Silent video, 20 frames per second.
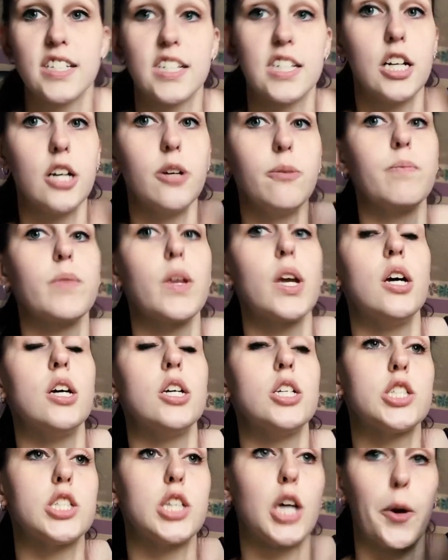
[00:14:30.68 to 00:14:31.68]
you know
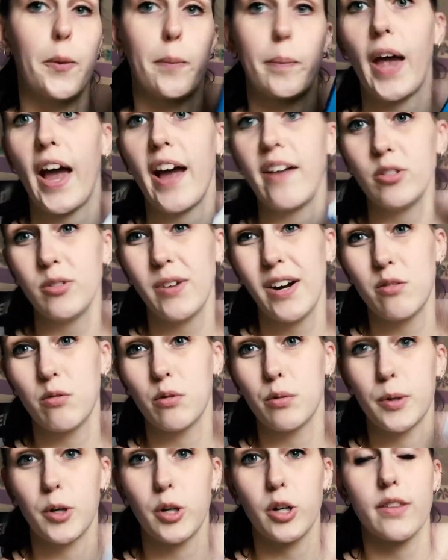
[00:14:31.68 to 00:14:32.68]
so i have to write a
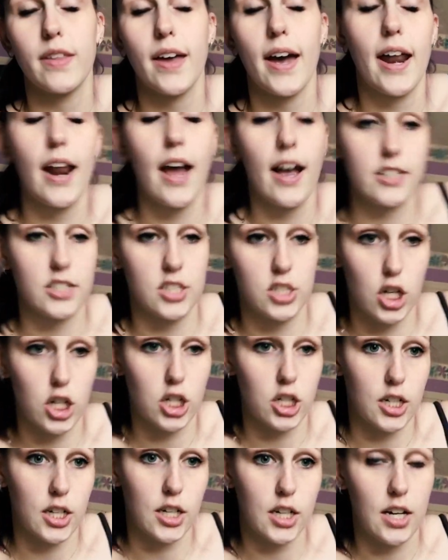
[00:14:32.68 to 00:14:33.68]
report on that i
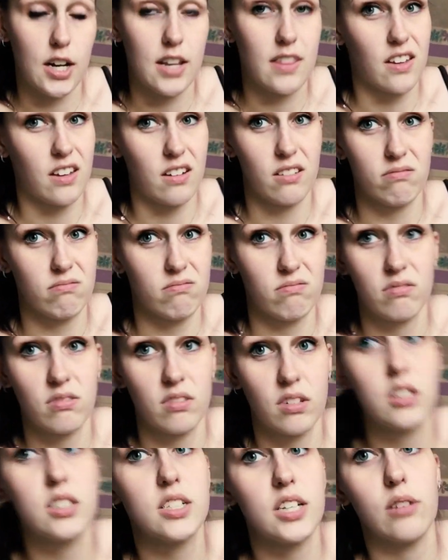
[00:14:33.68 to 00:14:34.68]
started it and then
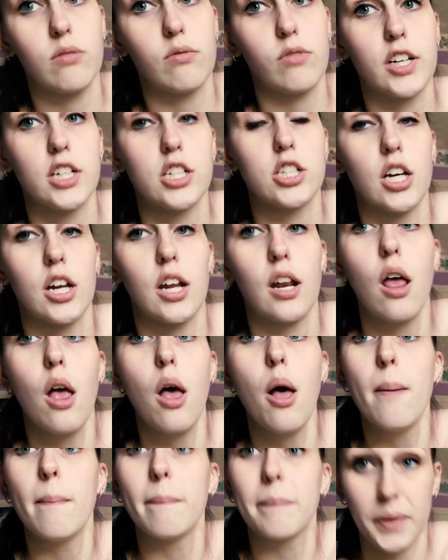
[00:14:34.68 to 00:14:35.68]
didn't finish it
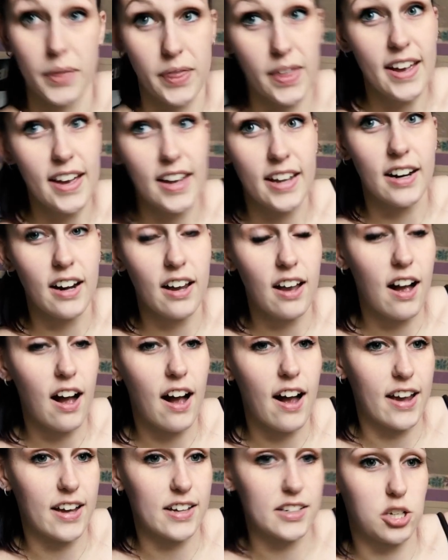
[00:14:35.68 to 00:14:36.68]
but then I
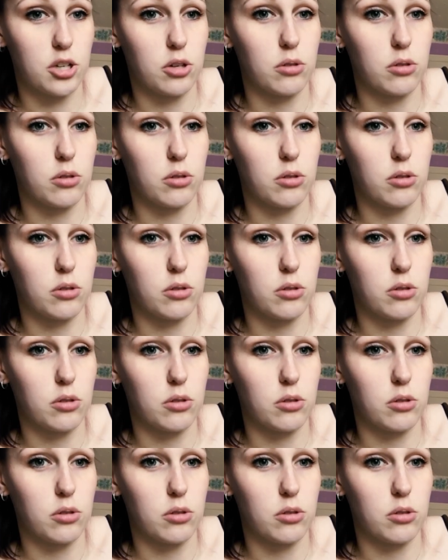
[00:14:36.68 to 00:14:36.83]
had to